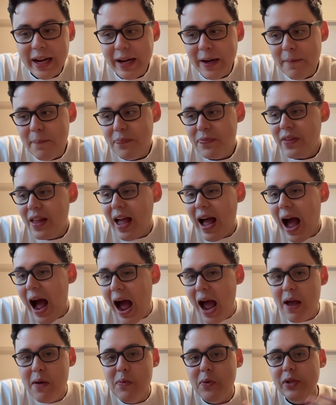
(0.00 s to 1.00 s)

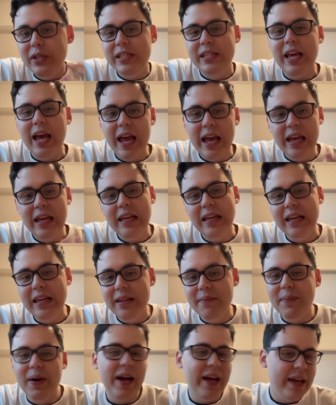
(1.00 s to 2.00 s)
I would say
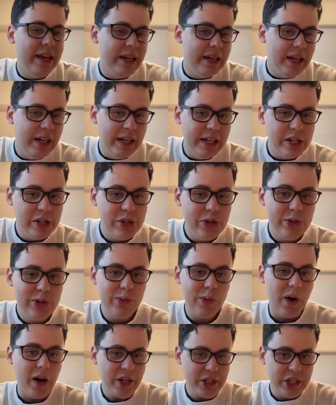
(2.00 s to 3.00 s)
in my should
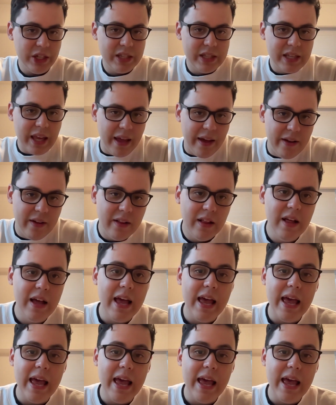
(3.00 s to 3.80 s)
you watch it scale,